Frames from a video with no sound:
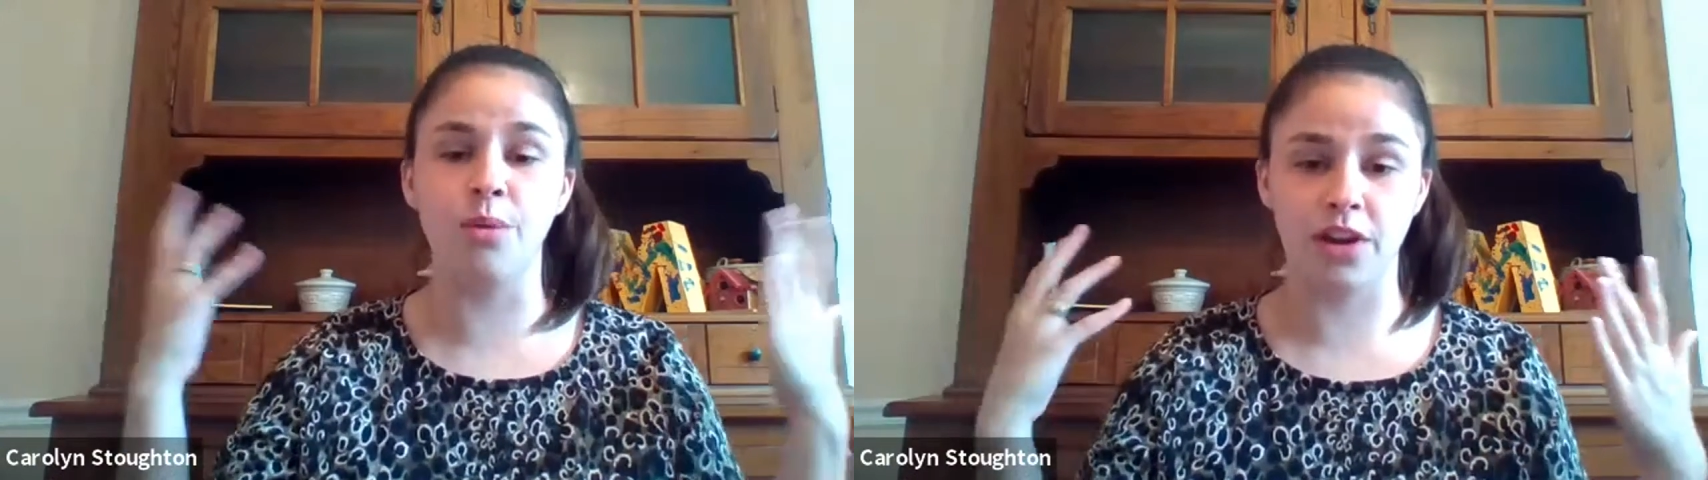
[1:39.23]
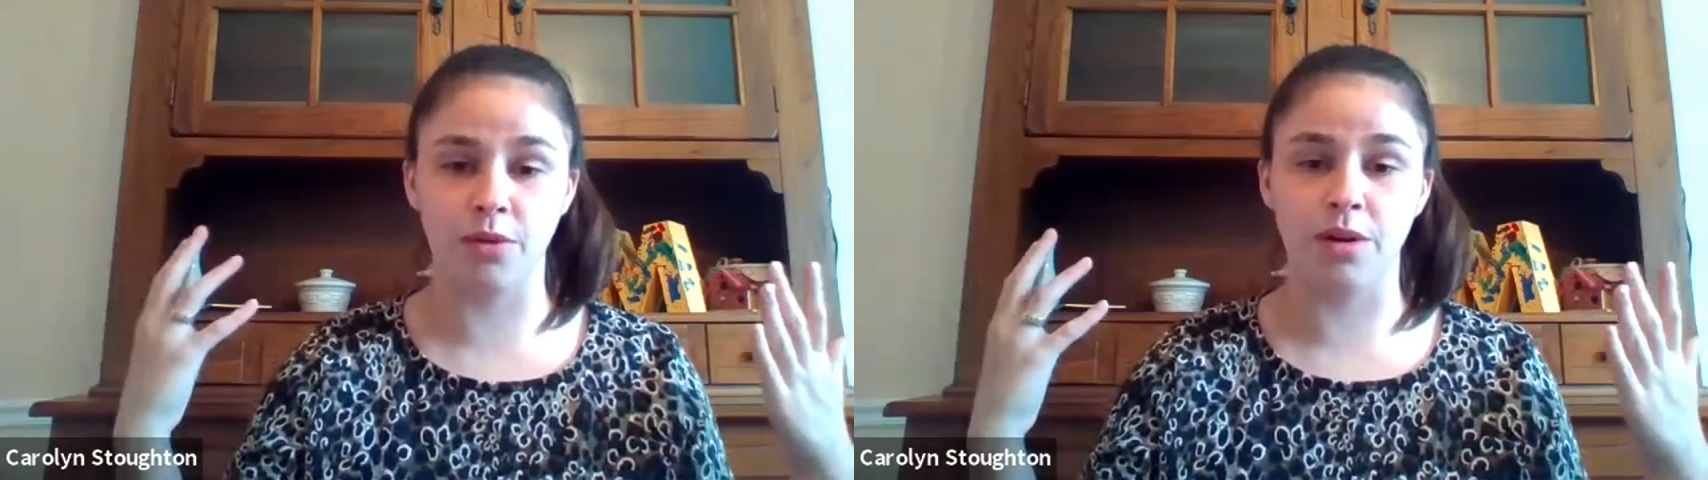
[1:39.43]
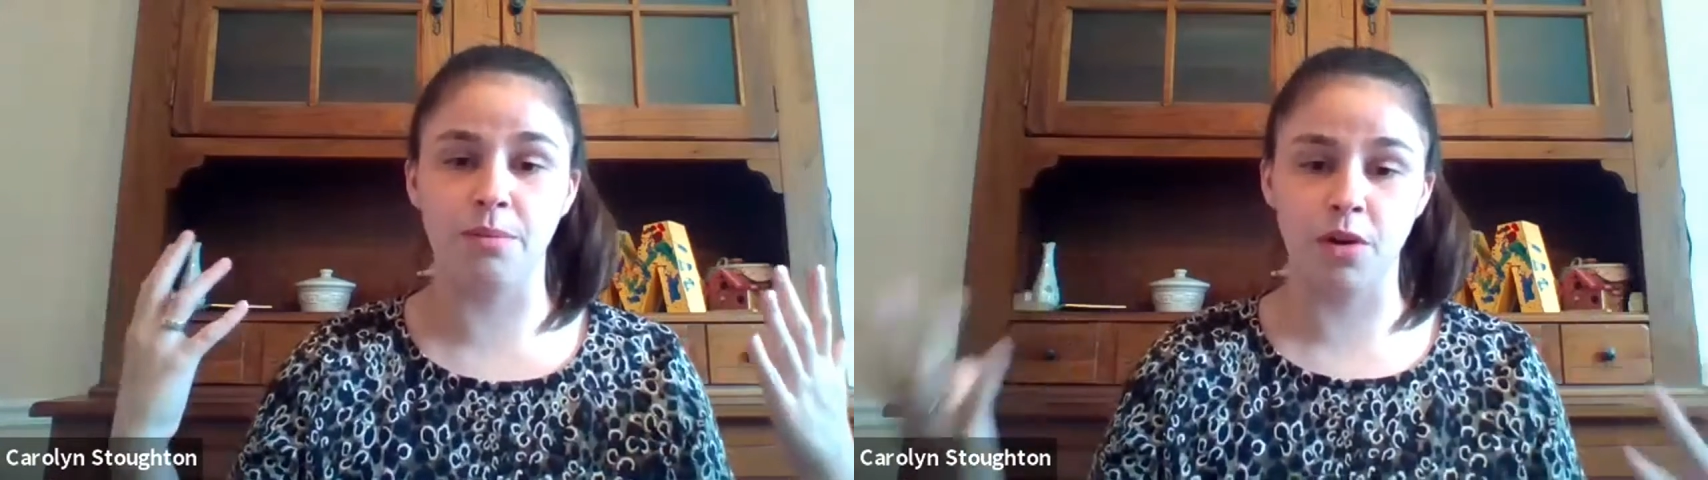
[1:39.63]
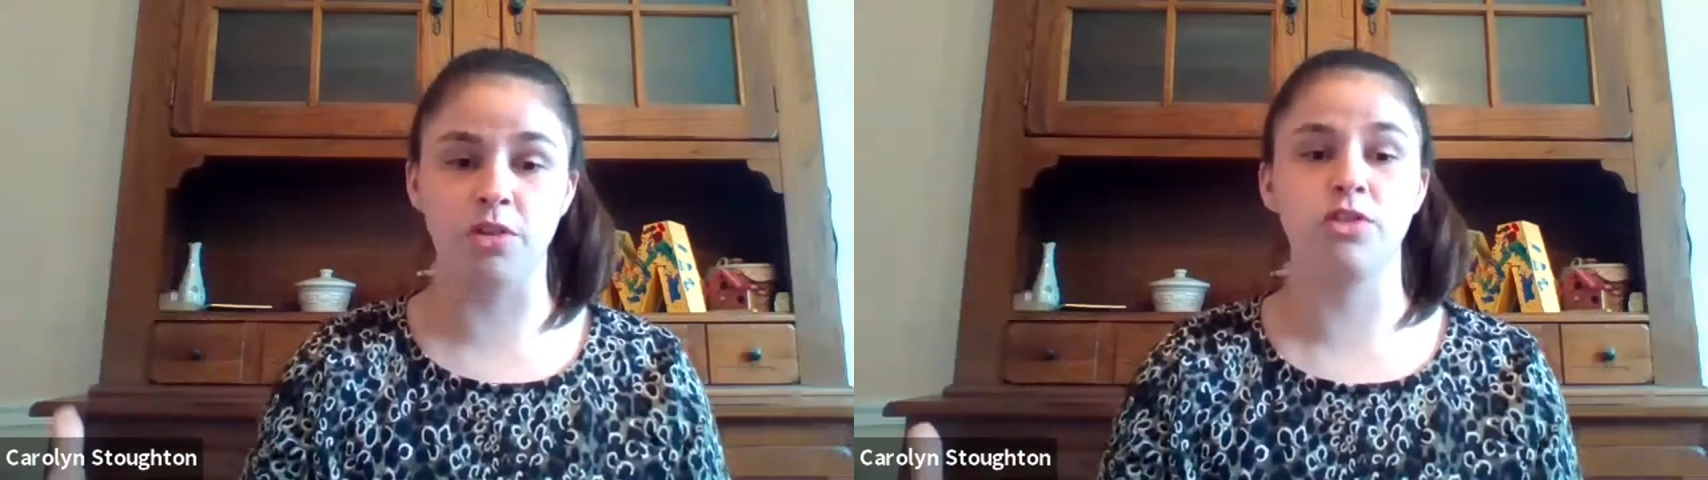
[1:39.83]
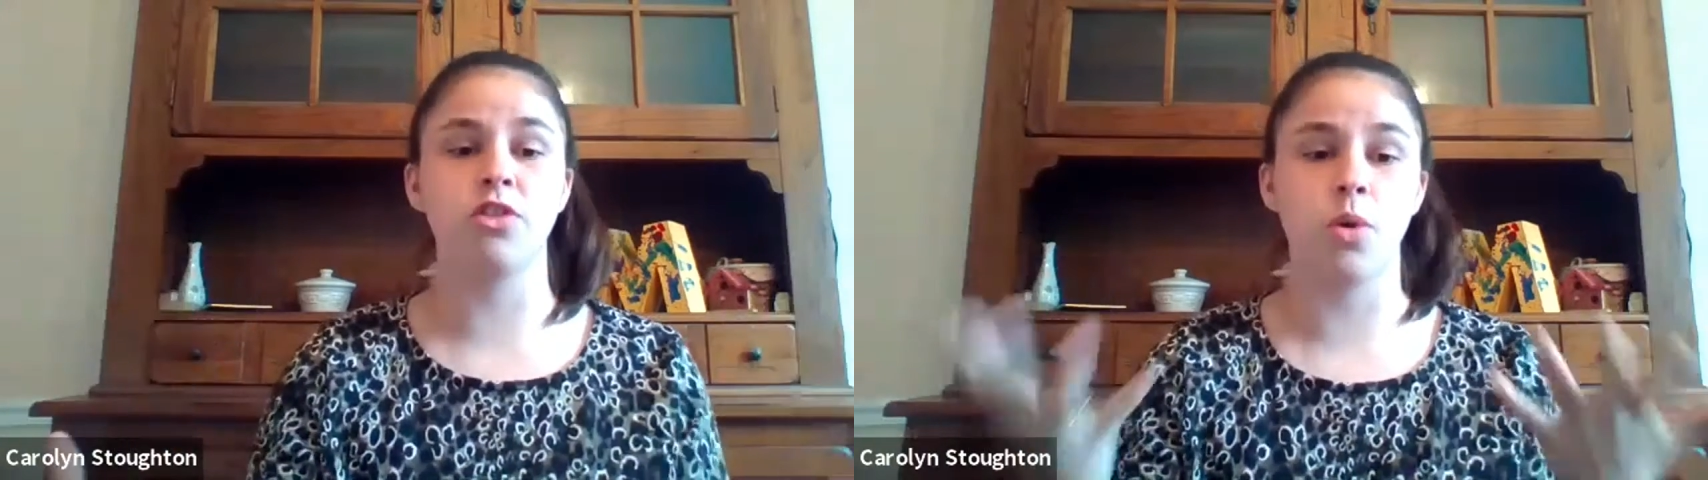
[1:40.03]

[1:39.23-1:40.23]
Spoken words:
when you were immersed